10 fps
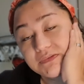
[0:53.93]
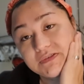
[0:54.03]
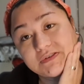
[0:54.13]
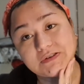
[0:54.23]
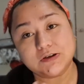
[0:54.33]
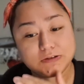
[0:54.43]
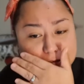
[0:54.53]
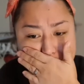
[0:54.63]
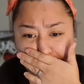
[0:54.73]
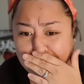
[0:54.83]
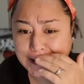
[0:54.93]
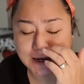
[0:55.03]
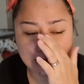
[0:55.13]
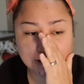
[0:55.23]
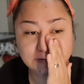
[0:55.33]
So today
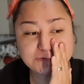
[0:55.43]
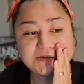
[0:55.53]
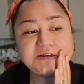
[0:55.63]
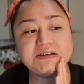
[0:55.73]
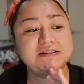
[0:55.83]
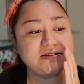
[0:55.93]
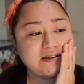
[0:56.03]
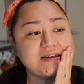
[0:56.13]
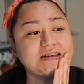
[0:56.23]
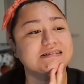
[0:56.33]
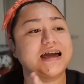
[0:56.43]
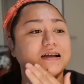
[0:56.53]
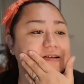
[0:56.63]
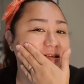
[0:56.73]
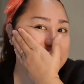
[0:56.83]
I don't really
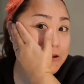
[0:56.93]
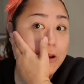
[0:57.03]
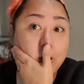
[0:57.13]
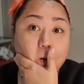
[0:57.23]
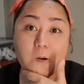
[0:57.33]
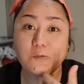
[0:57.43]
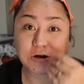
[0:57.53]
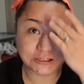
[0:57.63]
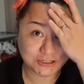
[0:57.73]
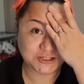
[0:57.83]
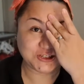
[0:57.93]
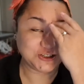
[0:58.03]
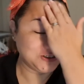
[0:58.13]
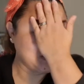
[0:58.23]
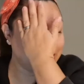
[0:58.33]
exactly know what to
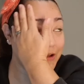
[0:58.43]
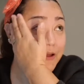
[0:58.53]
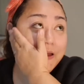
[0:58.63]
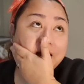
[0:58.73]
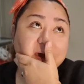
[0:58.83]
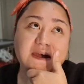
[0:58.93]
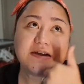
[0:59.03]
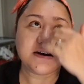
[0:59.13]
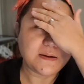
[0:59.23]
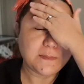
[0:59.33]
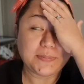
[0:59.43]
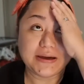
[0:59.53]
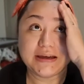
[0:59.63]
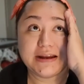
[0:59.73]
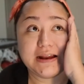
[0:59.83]
do,
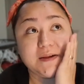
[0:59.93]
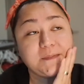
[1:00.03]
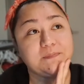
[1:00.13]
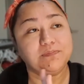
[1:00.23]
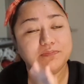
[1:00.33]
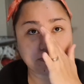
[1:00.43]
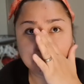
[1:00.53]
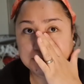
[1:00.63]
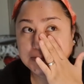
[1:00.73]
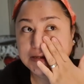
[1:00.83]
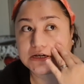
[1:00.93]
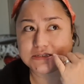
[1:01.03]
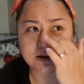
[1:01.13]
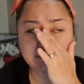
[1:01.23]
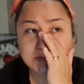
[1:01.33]
but because
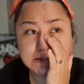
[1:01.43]
I've been